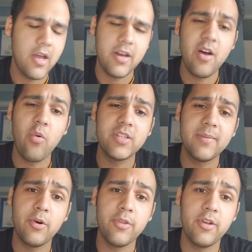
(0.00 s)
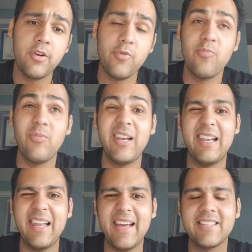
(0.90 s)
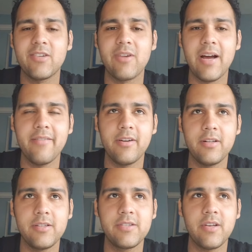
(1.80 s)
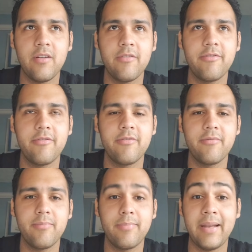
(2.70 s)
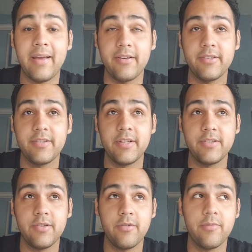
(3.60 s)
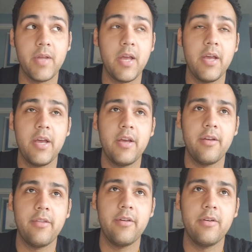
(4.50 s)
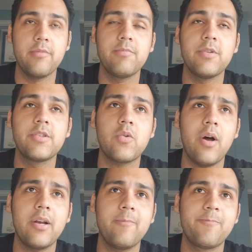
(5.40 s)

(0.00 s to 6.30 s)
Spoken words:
Now, what about the late arrivals of players into the squad?